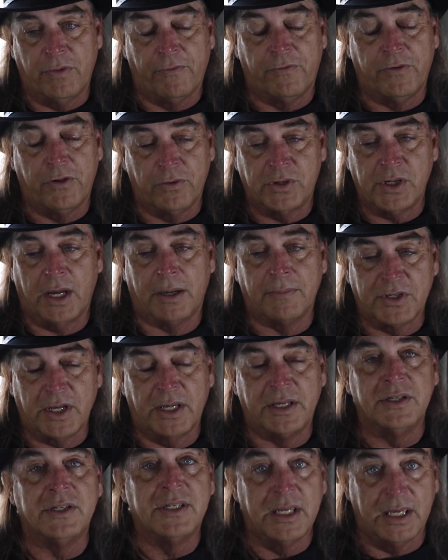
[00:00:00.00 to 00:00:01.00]
the few times
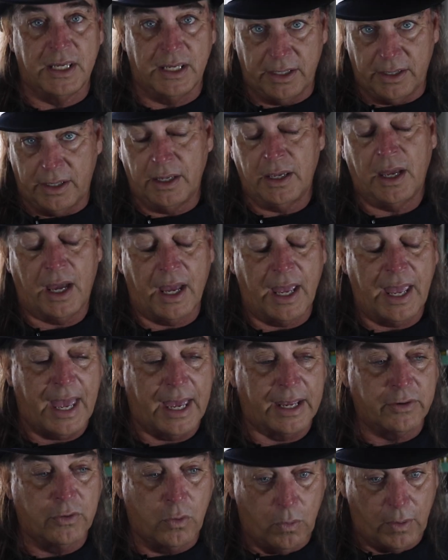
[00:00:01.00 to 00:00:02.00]
I did, I
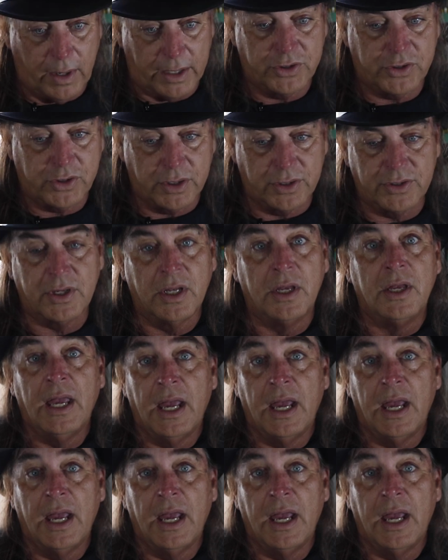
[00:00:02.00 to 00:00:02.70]
had questions,